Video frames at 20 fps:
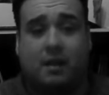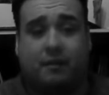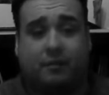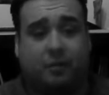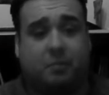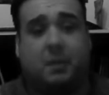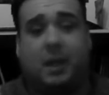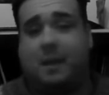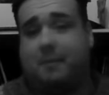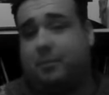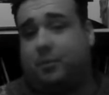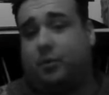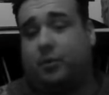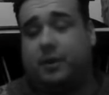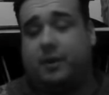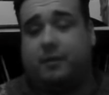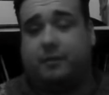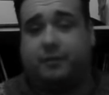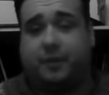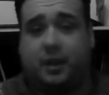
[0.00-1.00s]
from that
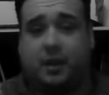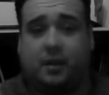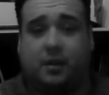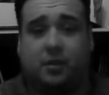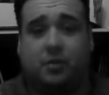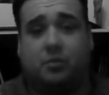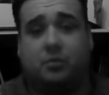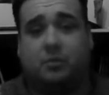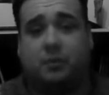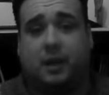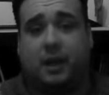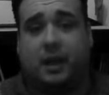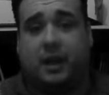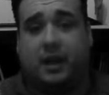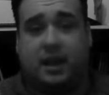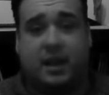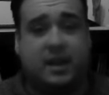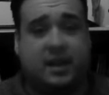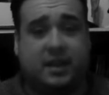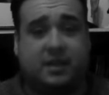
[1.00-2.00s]
point of view,
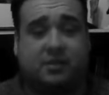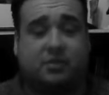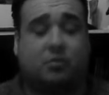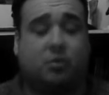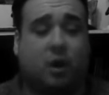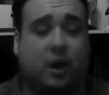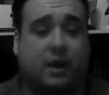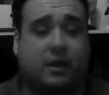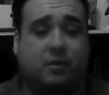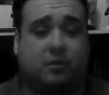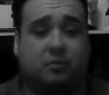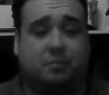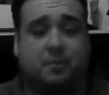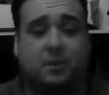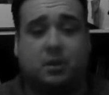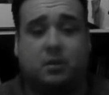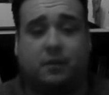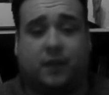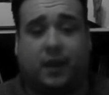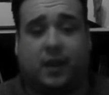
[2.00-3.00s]
it is quite a good
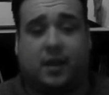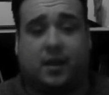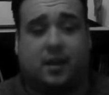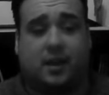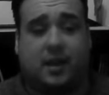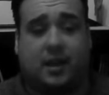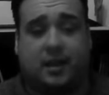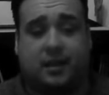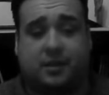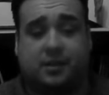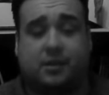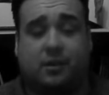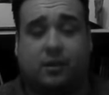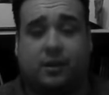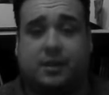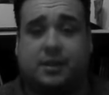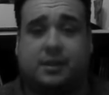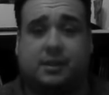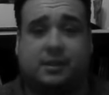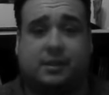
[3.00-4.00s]
movie, and it's
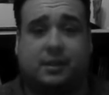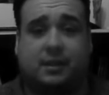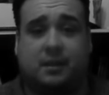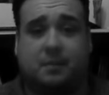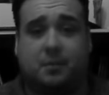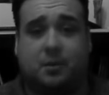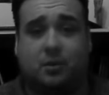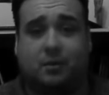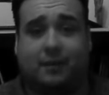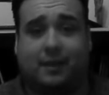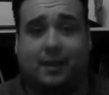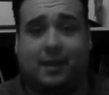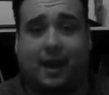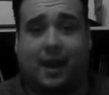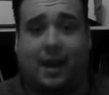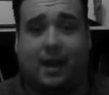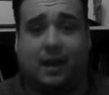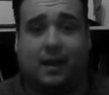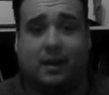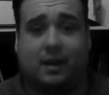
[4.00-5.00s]
nice to see a movie
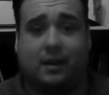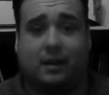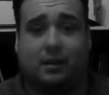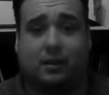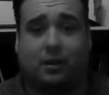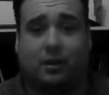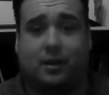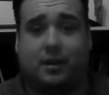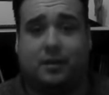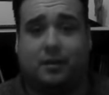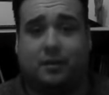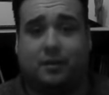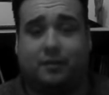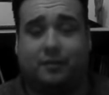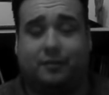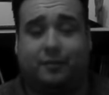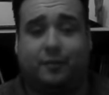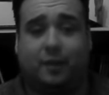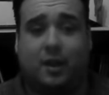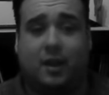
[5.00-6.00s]
that kind
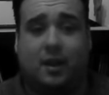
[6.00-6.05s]
of